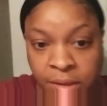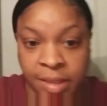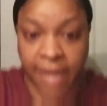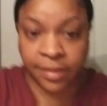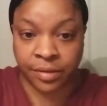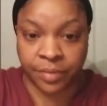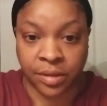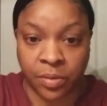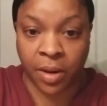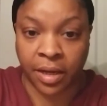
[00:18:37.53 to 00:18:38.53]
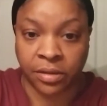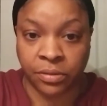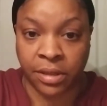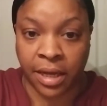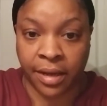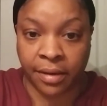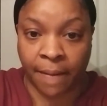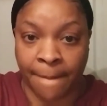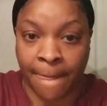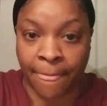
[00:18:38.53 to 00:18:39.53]
that's the reason why I do that.
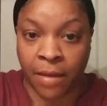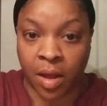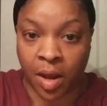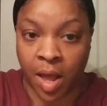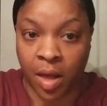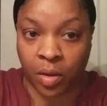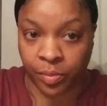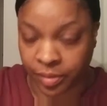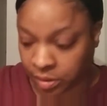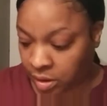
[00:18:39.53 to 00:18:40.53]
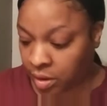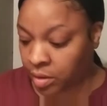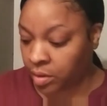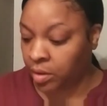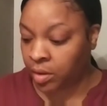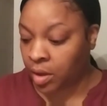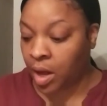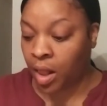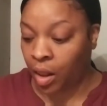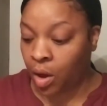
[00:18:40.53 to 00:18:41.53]
It helps
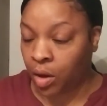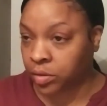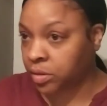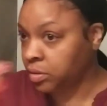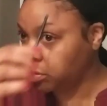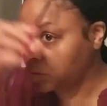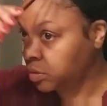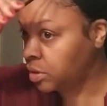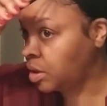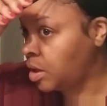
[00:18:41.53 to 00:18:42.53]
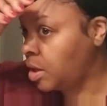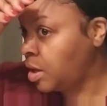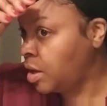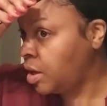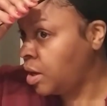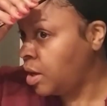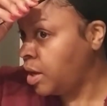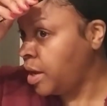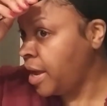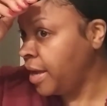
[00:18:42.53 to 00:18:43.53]
a lot.
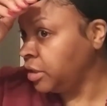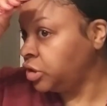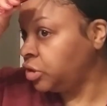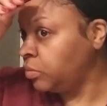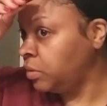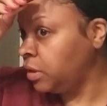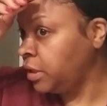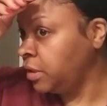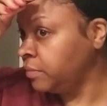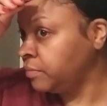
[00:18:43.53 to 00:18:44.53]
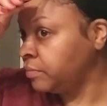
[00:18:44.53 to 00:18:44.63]
And actually,